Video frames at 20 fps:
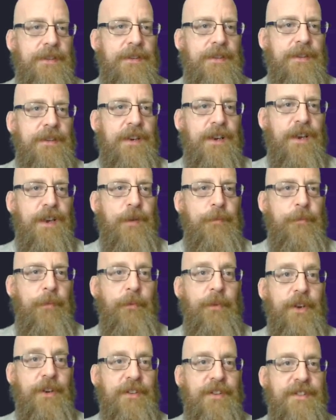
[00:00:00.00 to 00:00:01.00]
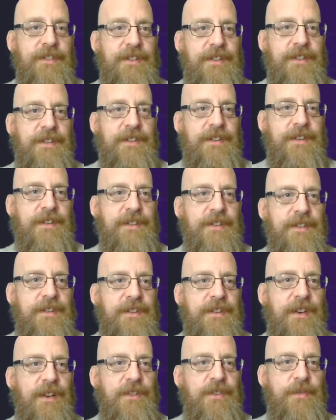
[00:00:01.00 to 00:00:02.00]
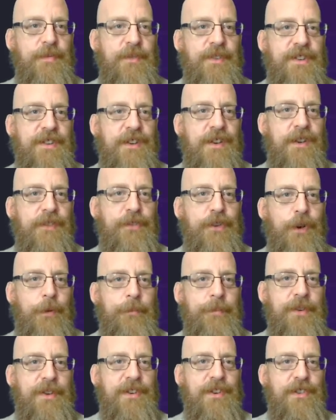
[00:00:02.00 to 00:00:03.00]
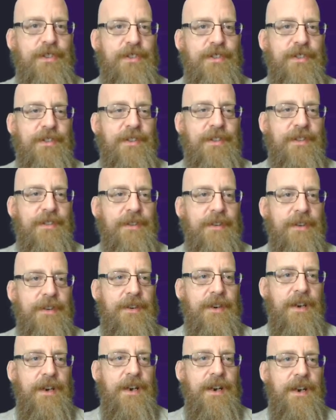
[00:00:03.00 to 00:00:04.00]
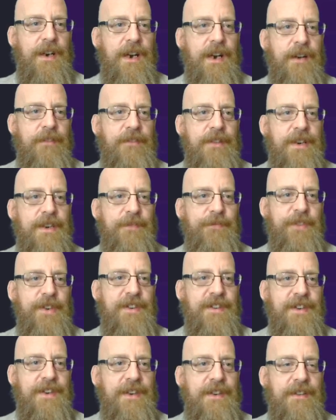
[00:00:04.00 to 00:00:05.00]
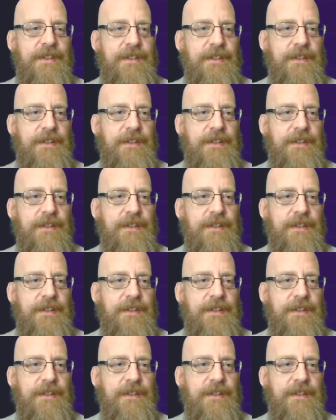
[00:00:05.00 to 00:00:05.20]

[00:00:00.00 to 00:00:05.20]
But we've got the Dutch Reserve Competition, Eredivisie.